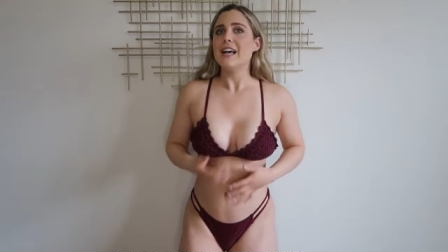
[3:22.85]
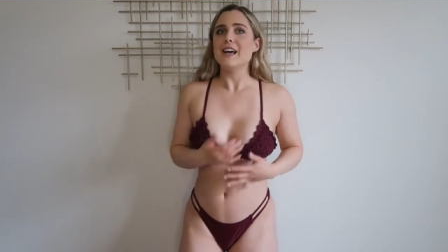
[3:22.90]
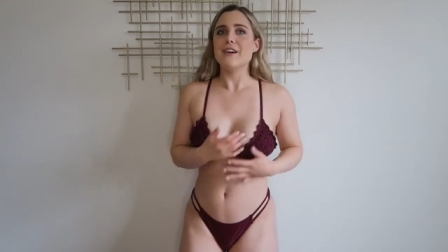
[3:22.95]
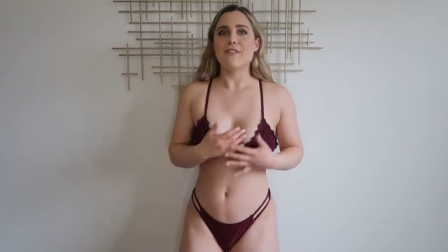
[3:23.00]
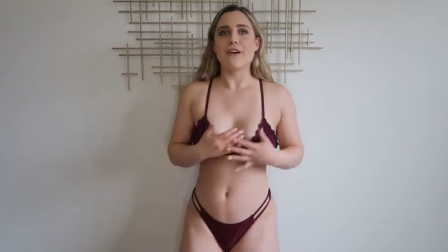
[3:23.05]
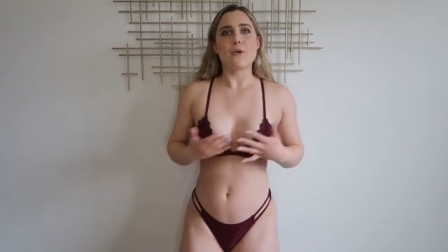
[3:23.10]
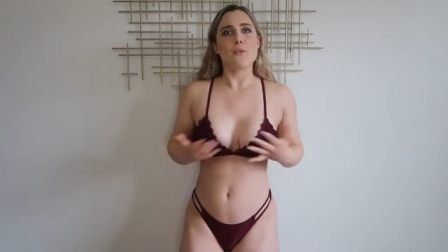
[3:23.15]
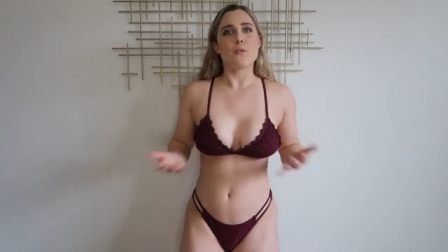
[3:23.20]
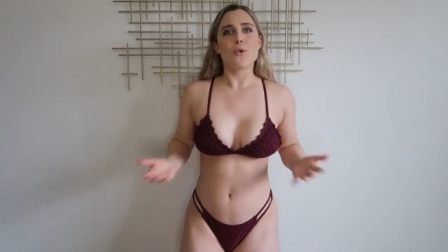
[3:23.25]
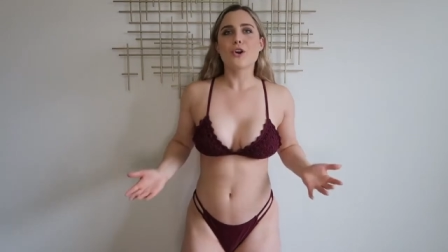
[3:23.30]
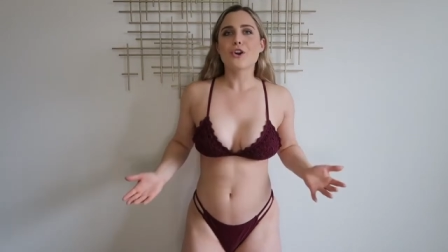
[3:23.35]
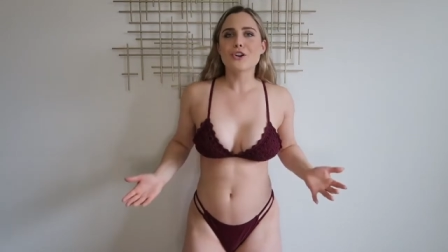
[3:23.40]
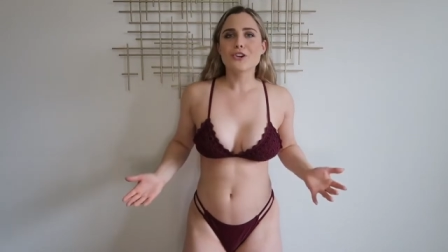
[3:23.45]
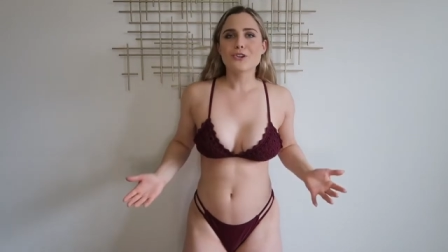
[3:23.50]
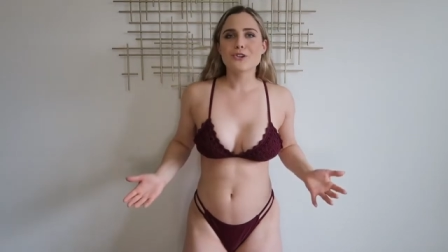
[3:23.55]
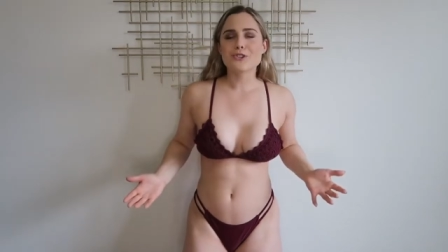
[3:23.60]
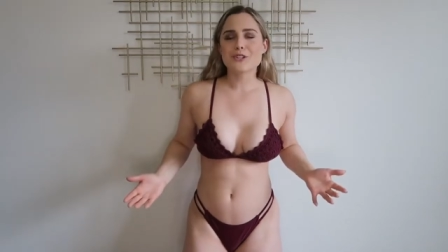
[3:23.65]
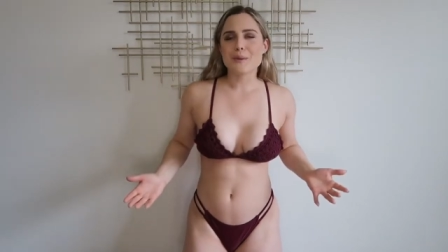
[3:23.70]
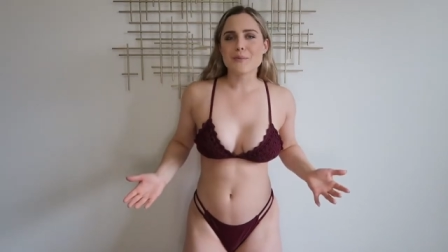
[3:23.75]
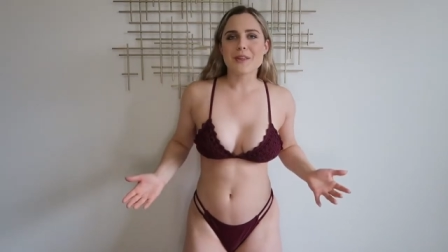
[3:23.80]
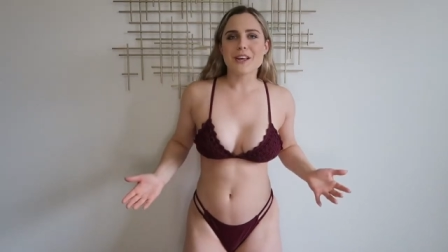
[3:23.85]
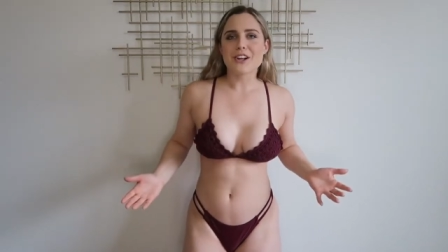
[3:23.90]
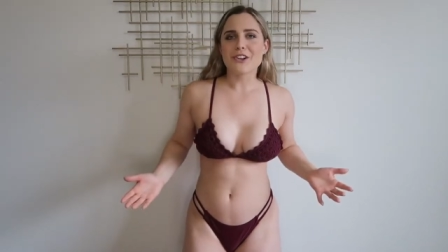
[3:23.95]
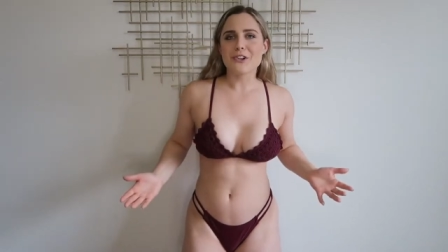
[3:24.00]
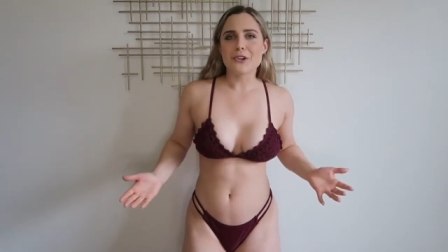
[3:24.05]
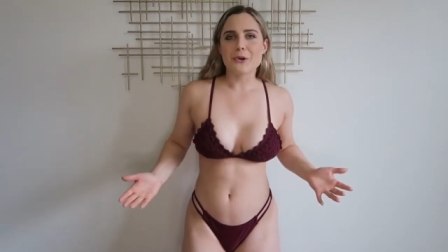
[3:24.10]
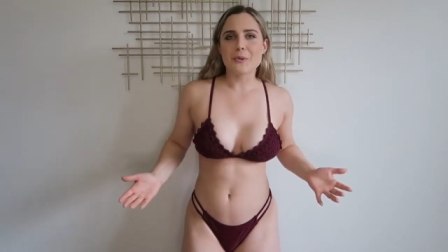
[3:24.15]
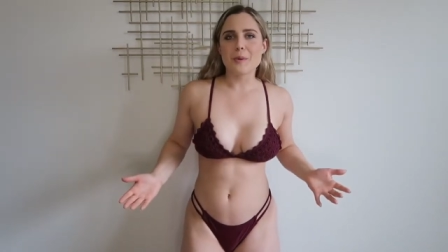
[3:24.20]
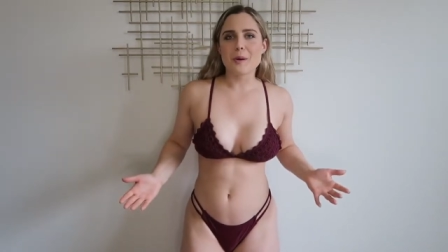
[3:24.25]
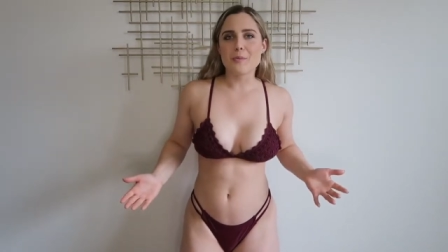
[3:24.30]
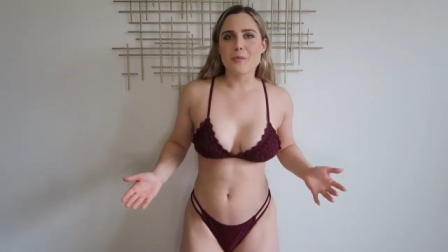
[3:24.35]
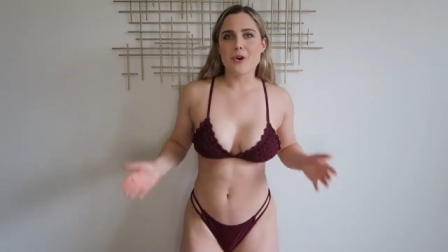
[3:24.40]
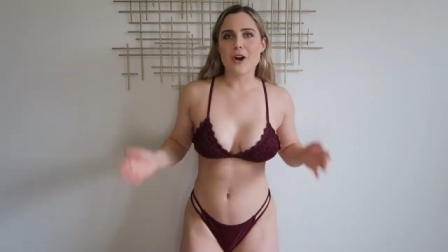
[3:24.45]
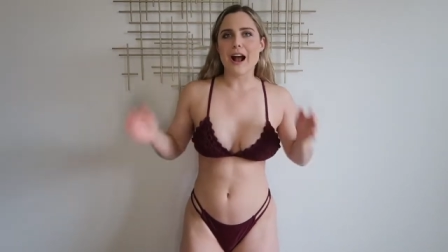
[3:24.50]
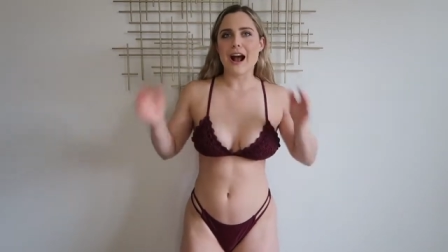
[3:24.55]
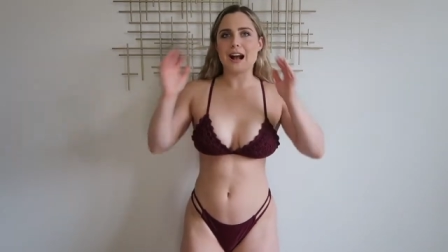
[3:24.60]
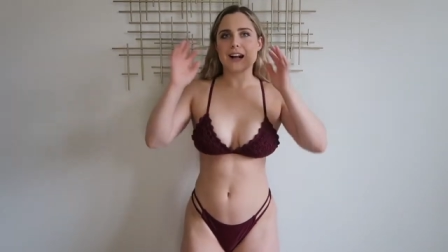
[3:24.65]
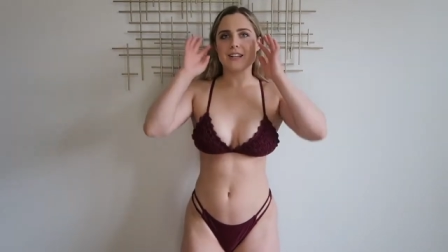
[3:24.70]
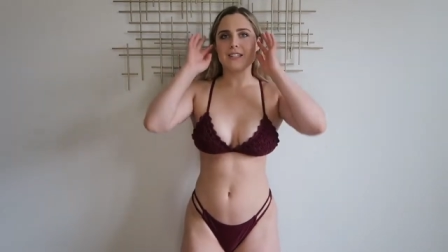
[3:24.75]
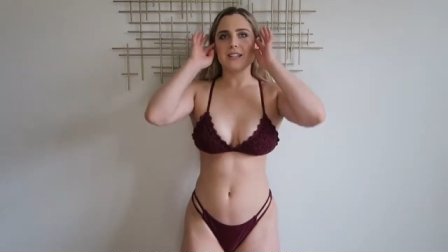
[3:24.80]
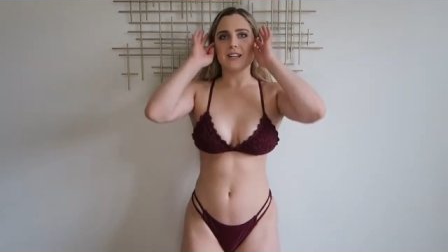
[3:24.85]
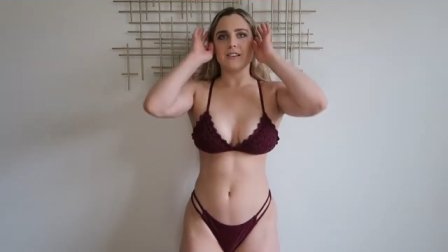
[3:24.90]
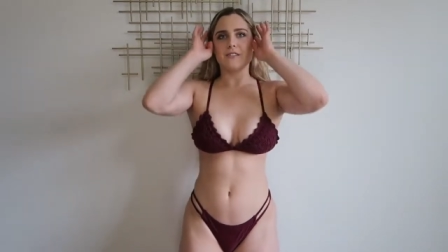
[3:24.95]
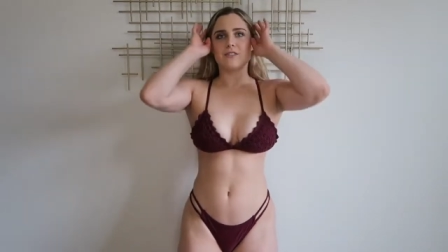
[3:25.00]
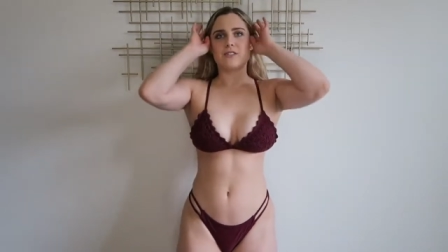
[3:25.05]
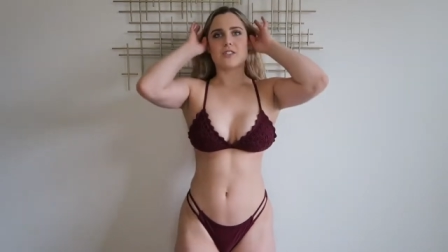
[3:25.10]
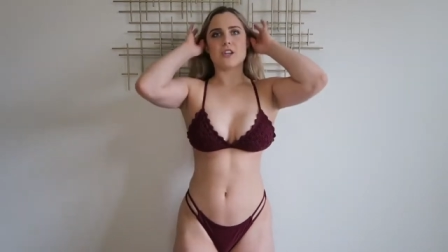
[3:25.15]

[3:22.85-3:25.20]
if I were to do something a little bit more active.